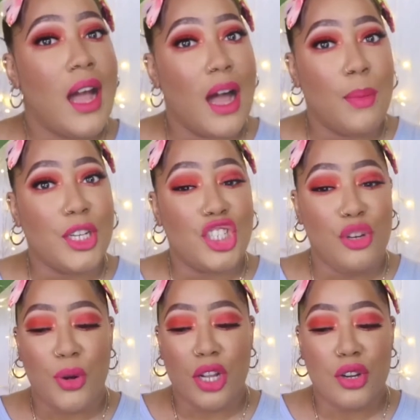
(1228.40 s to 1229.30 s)
a much
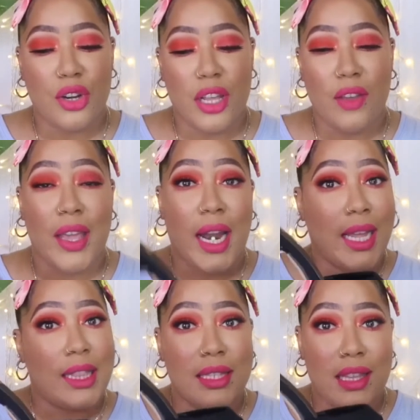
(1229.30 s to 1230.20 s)
cheaper alternative and I
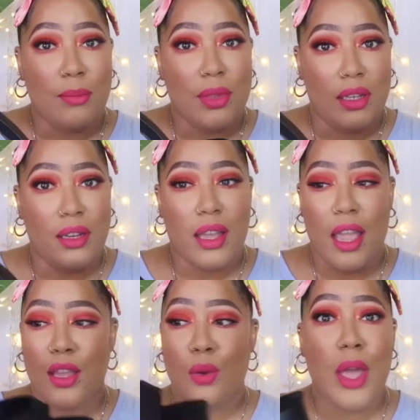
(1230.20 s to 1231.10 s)
get the same look
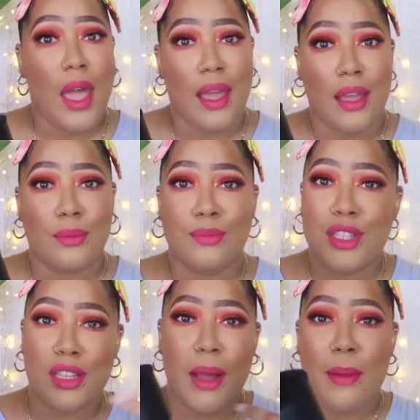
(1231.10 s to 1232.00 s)
and you hey,
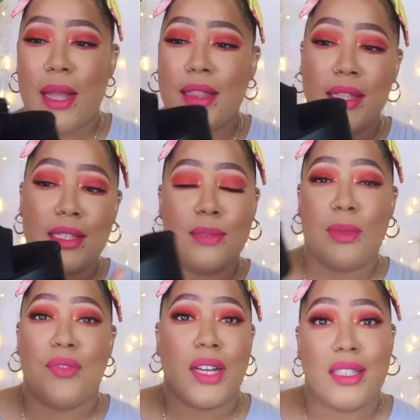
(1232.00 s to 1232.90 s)
somebody might think this is
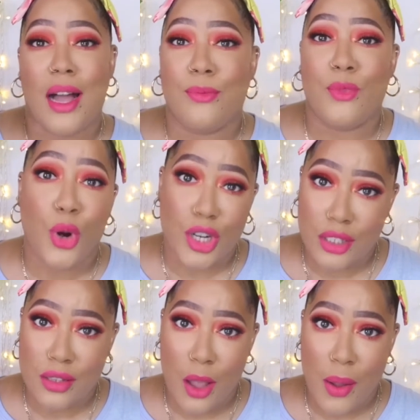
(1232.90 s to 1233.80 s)
motherfucking Tom Ford,
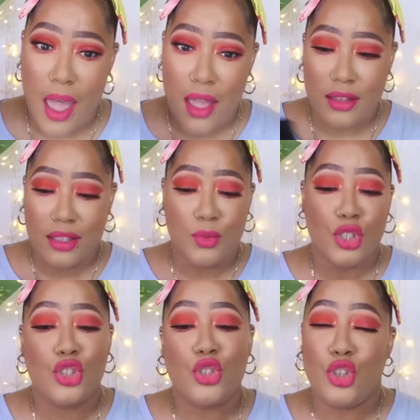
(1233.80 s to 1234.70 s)
okay?
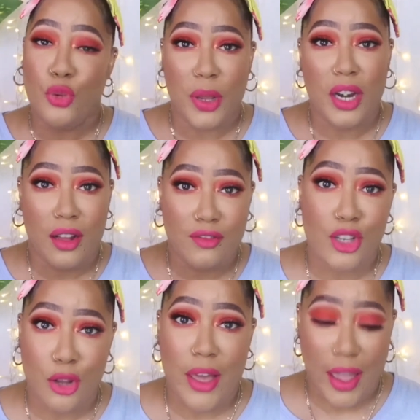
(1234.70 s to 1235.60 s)
Someone's stupid enough
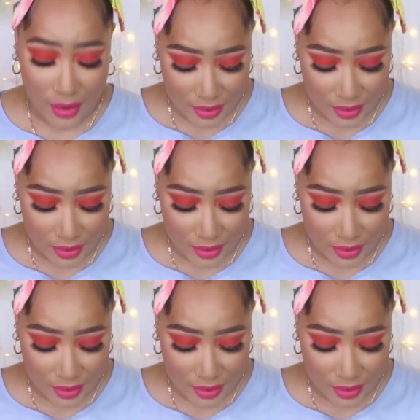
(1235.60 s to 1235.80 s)
to know that,